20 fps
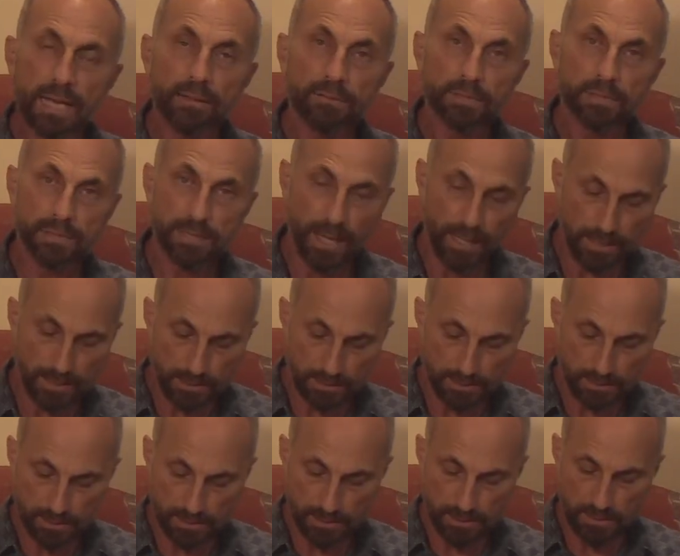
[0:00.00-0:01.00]
if
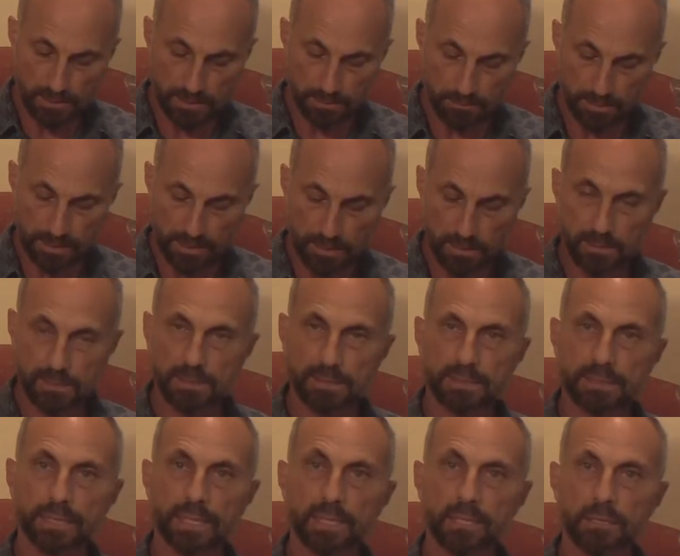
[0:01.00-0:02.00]
science is being
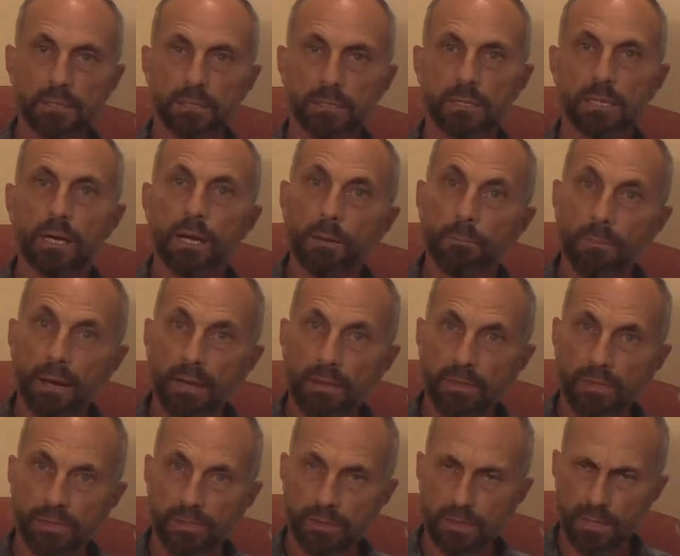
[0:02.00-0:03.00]
steered by
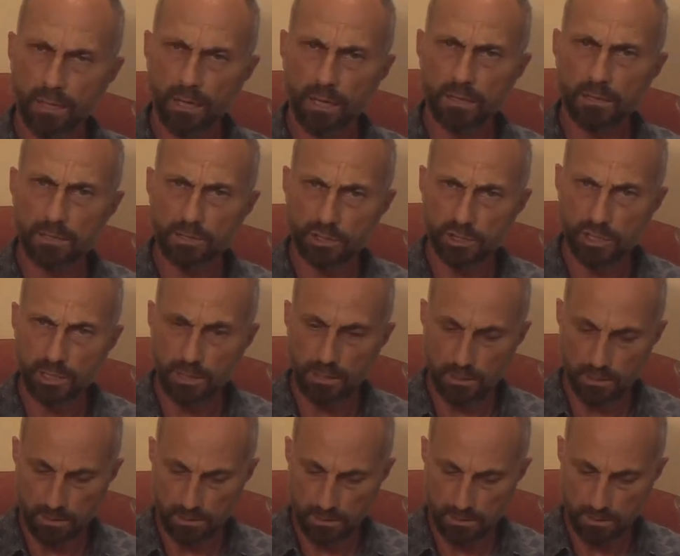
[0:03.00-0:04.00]

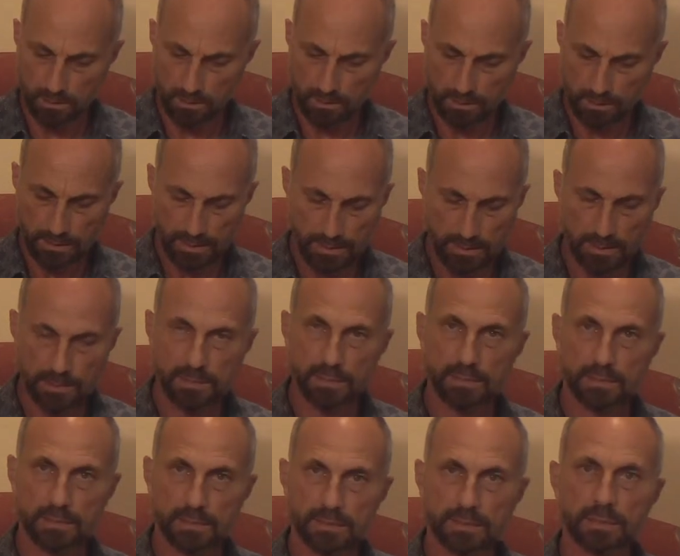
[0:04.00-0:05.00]
theology, is
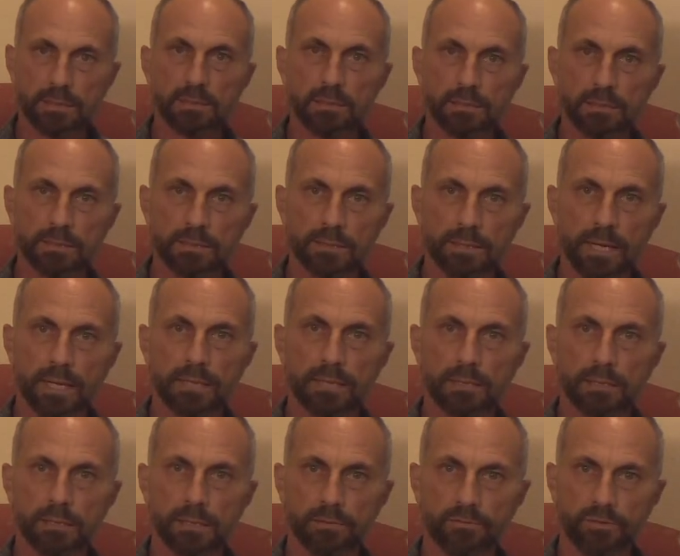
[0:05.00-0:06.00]
it still
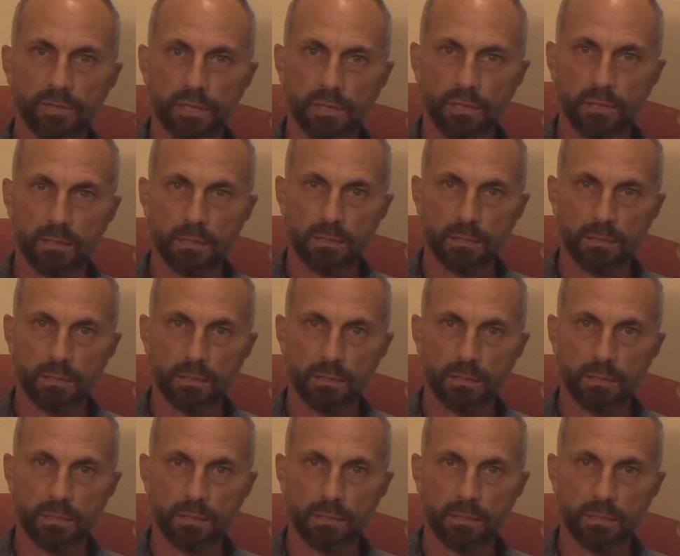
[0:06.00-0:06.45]
scientific?